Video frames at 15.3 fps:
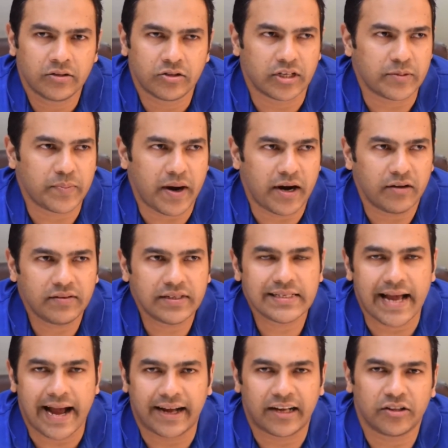So as part of
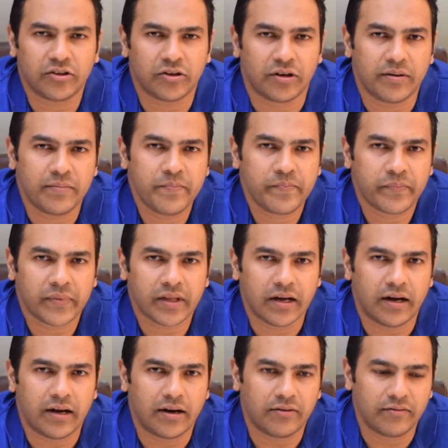this
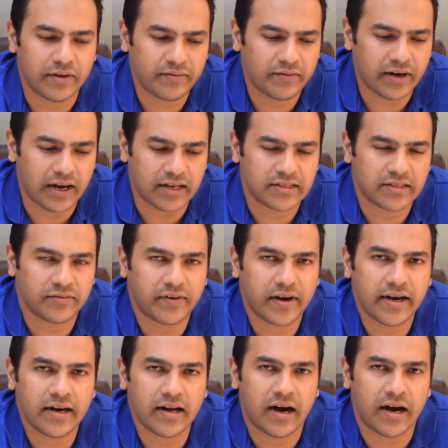hackathon, we've
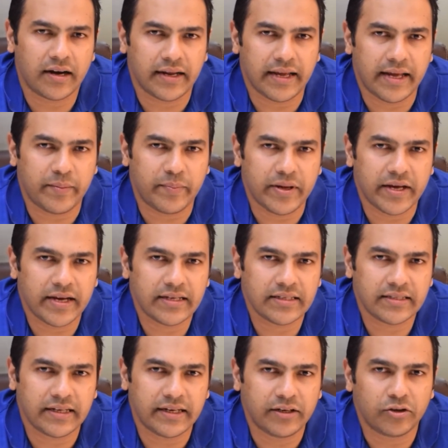classified our
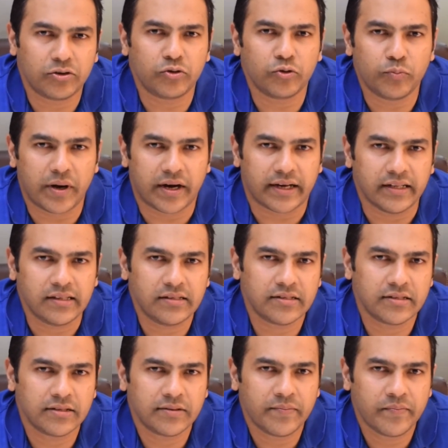APIs into two buckets.